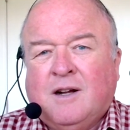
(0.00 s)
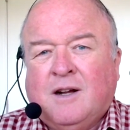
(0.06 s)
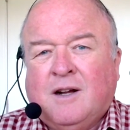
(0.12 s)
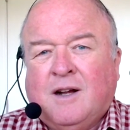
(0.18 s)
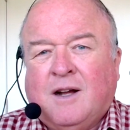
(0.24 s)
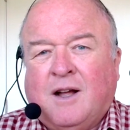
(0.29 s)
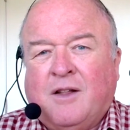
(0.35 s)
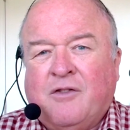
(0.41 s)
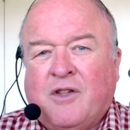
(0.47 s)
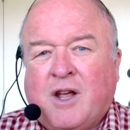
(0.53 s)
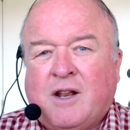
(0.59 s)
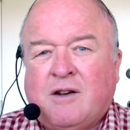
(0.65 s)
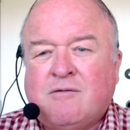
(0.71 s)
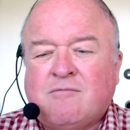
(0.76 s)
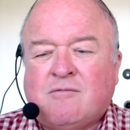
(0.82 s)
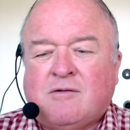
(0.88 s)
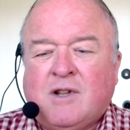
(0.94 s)
And
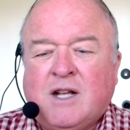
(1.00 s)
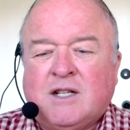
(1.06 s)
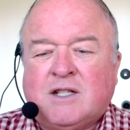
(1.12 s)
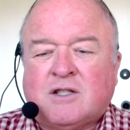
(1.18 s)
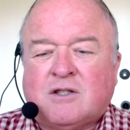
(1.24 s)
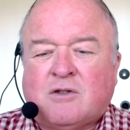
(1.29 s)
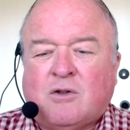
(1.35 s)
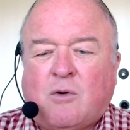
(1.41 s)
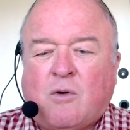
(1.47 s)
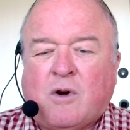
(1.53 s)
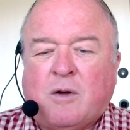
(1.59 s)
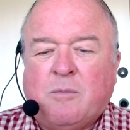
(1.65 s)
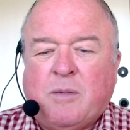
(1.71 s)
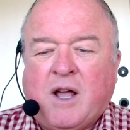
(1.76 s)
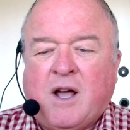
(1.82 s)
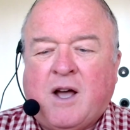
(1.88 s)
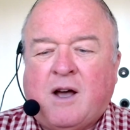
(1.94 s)
then let's talk
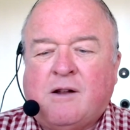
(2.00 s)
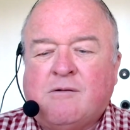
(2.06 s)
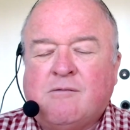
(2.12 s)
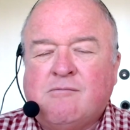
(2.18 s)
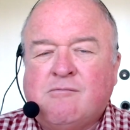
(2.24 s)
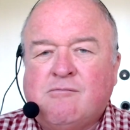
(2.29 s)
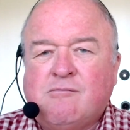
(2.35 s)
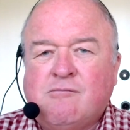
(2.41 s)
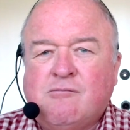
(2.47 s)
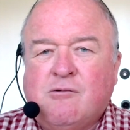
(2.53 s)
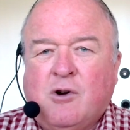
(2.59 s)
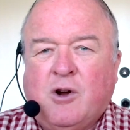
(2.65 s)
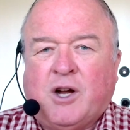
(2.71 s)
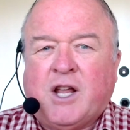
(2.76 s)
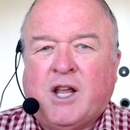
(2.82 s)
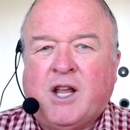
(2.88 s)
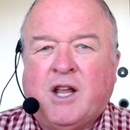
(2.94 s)
about
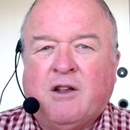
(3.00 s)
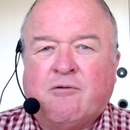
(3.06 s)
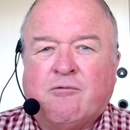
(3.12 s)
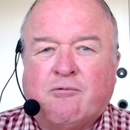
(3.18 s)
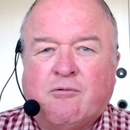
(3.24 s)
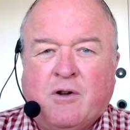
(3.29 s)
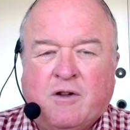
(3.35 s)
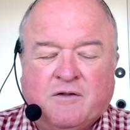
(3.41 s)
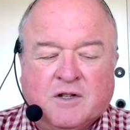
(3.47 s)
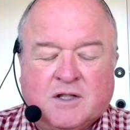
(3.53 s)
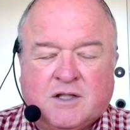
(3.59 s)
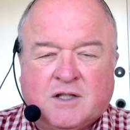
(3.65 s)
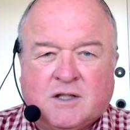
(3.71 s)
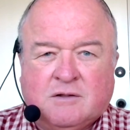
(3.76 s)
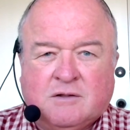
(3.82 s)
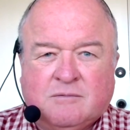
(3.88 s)
working in rivers.